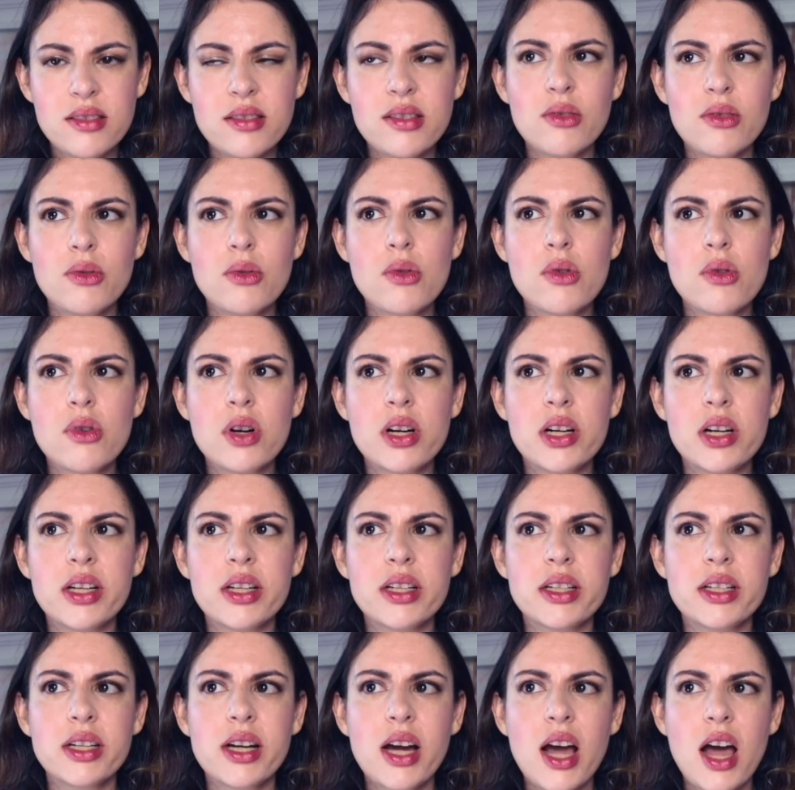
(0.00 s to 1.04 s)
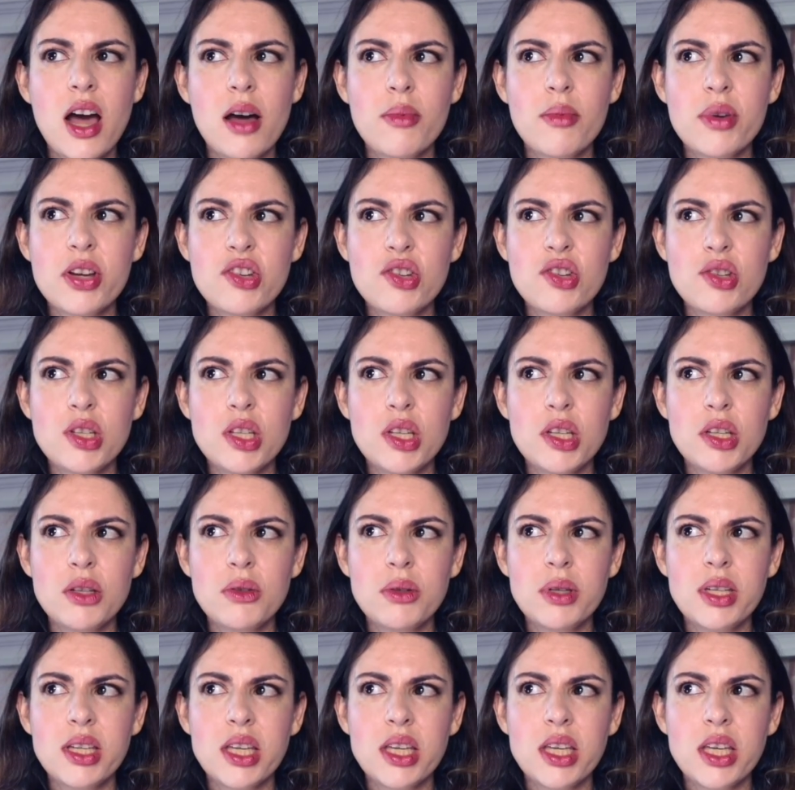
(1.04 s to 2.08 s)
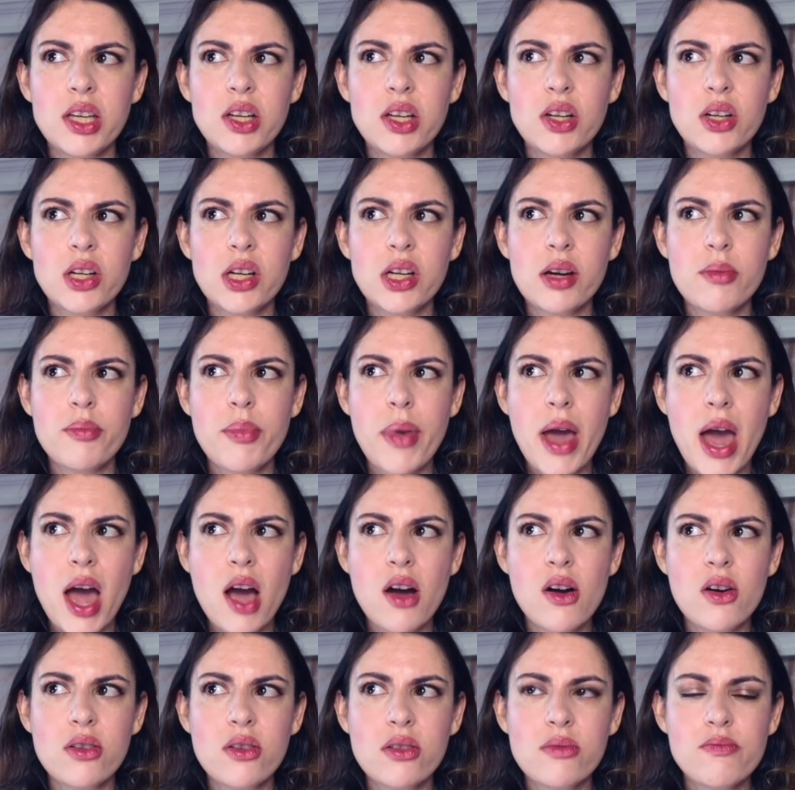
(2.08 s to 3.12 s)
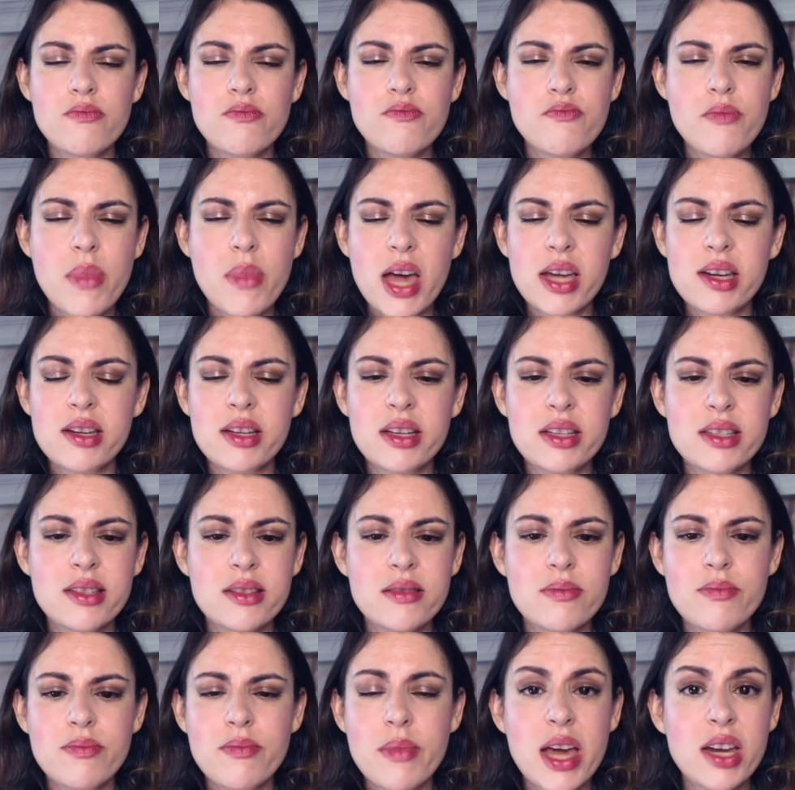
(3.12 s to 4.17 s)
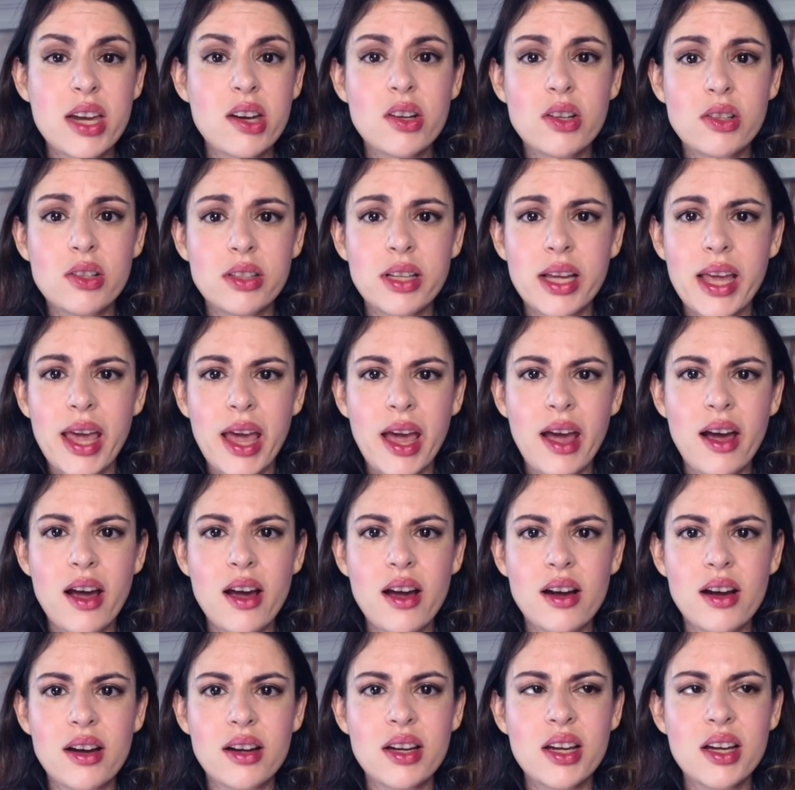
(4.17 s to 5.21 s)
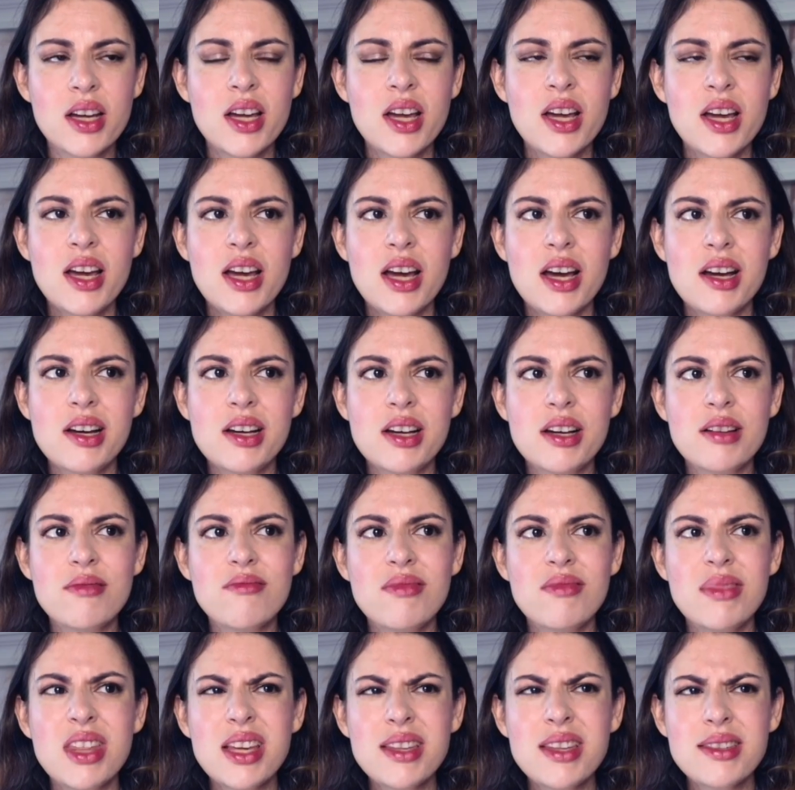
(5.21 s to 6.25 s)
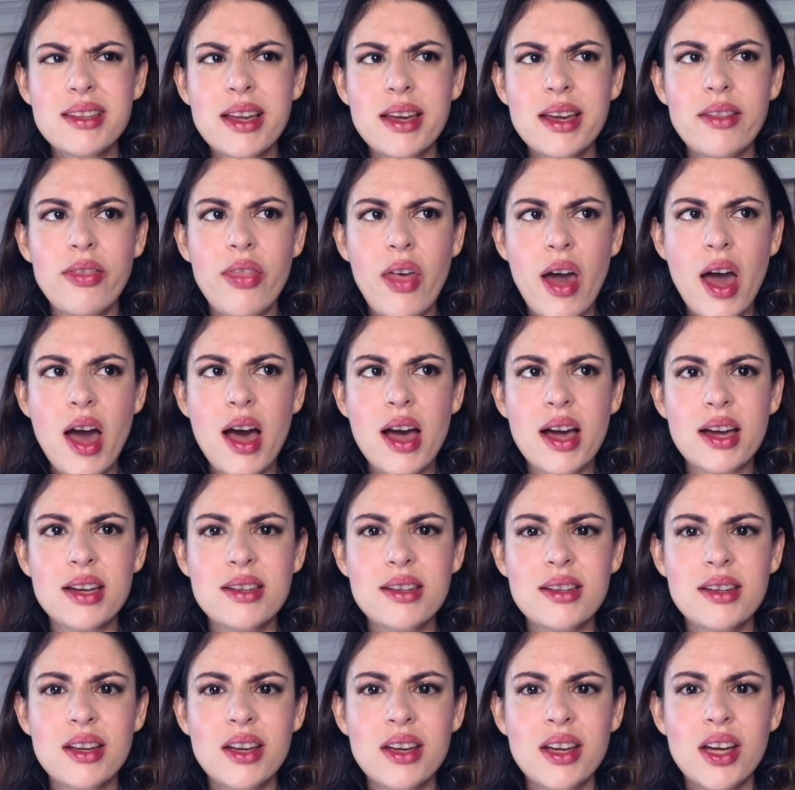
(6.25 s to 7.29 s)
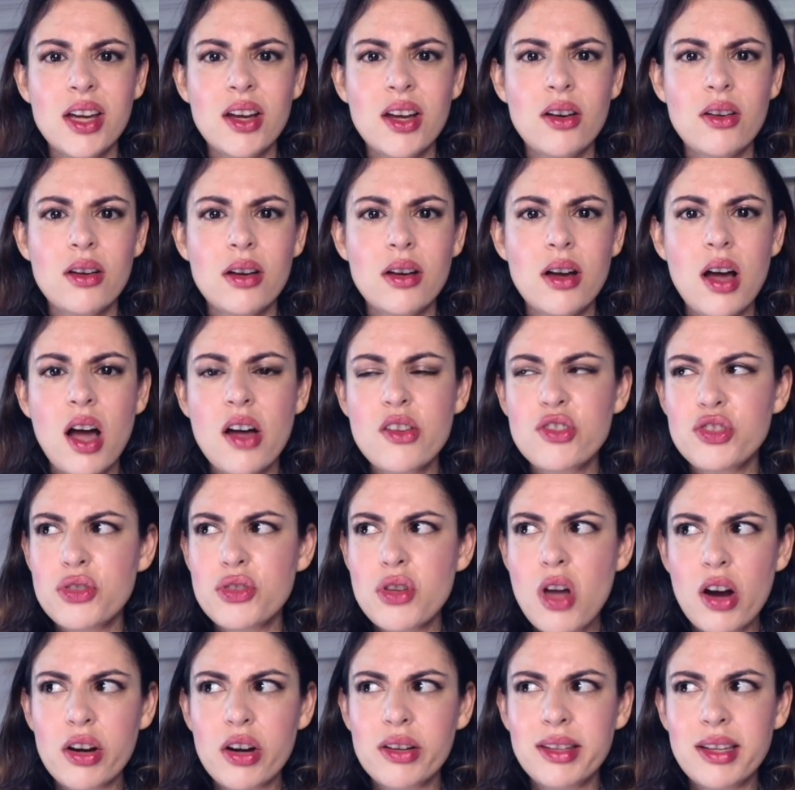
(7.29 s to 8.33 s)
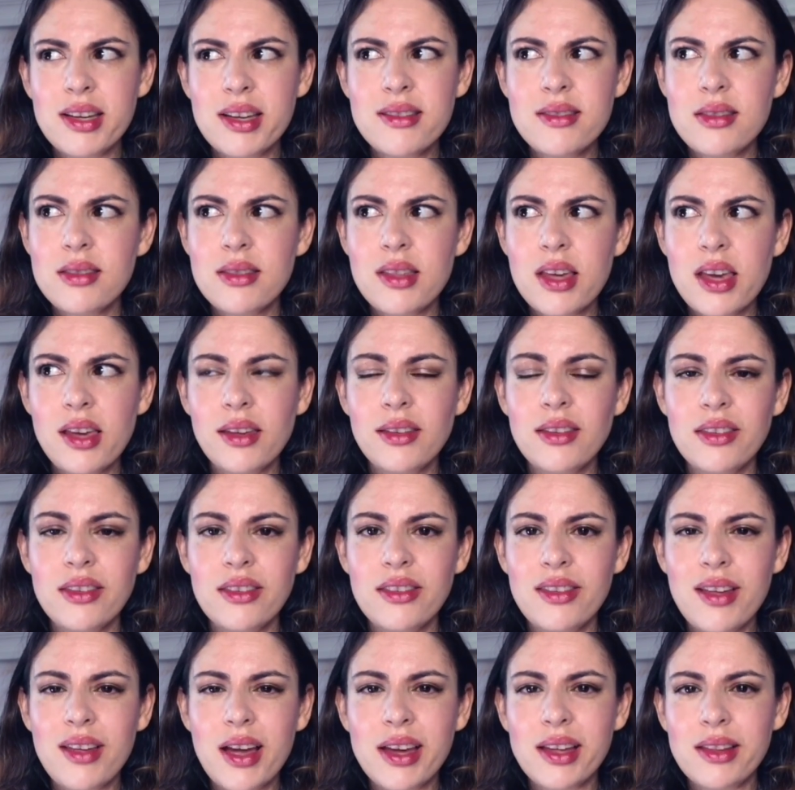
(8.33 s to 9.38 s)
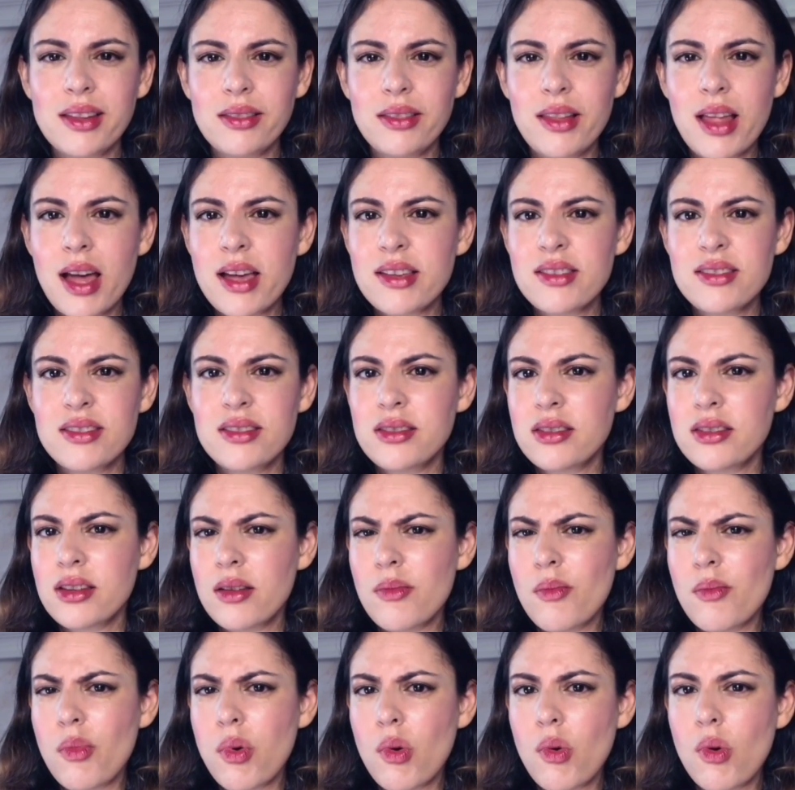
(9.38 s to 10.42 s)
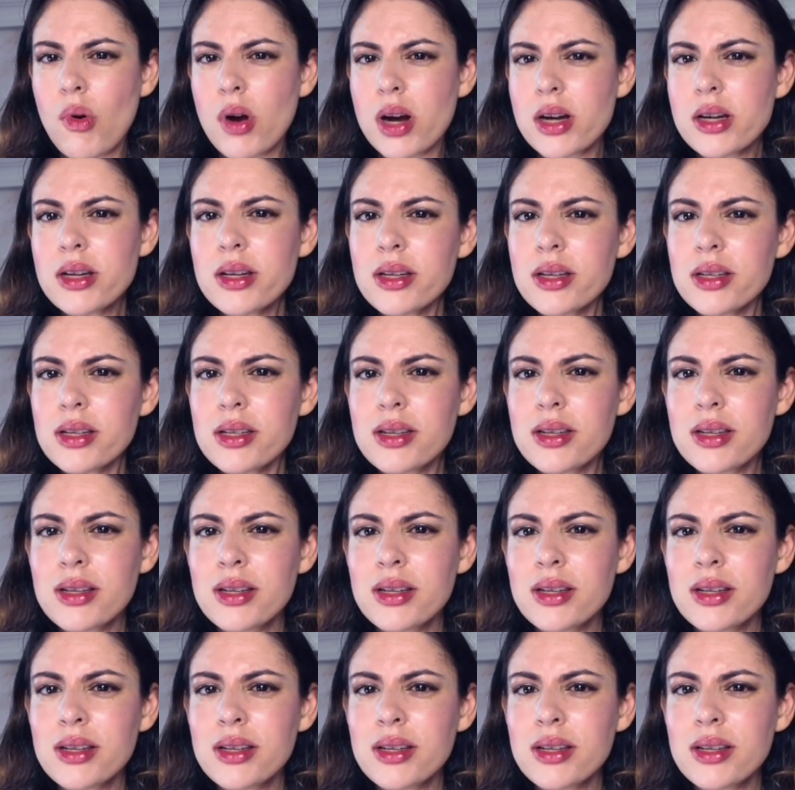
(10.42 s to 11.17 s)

or how much do you hear about medical care, things like that? Are these things like less important?